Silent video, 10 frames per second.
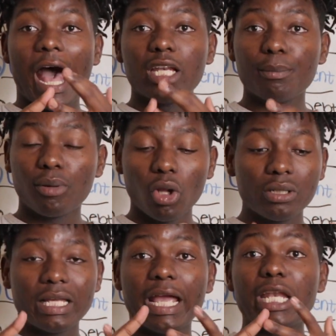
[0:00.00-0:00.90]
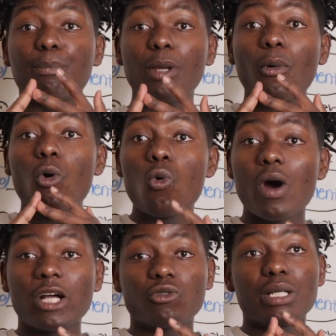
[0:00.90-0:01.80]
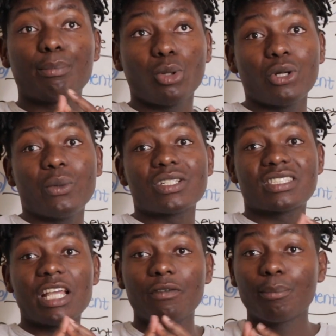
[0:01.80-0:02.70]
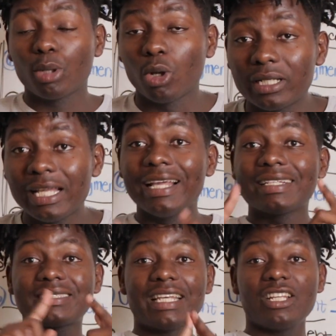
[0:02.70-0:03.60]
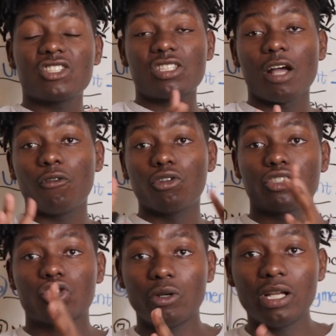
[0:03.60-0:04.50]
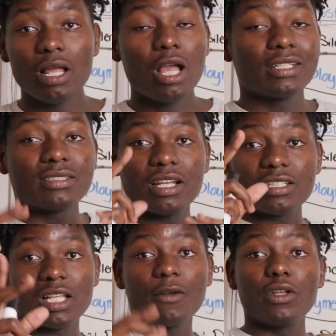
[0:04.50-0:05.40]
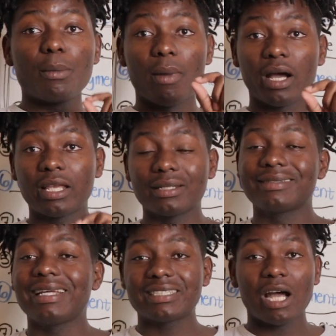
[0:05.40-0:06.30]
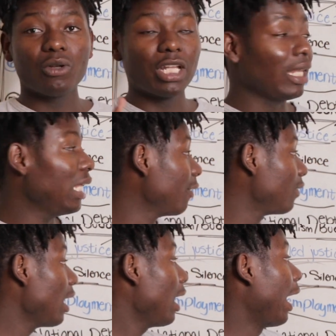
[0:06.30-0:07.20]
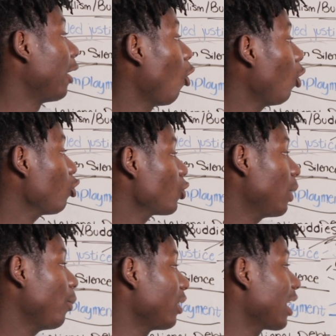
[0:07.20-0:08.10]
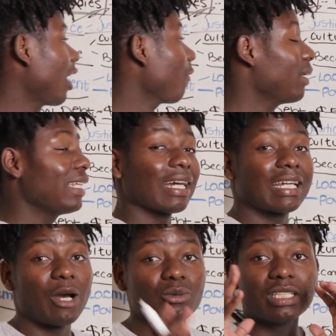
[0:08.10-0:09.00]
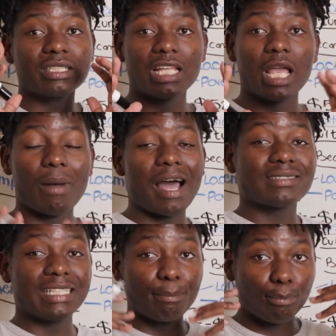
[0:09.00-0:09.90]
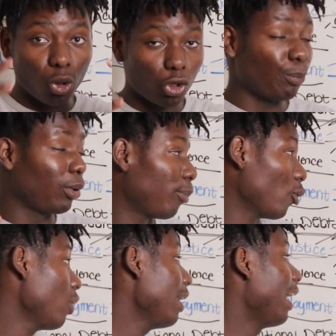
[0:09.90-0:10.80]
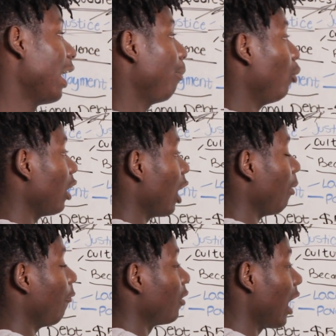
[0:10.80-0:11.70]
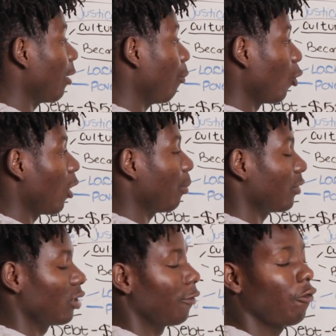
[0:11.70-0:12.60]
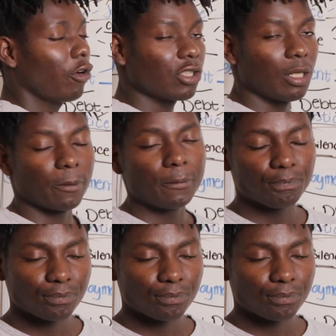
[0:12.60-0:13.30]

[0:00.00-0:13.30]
unemployed, and the people who were actually employed, they were self-employed, selling stuff on the street, selling stuff in the market. That's how they lived. And all those people, the government, they're counting them as employed people and put a number of 9.1%. For example,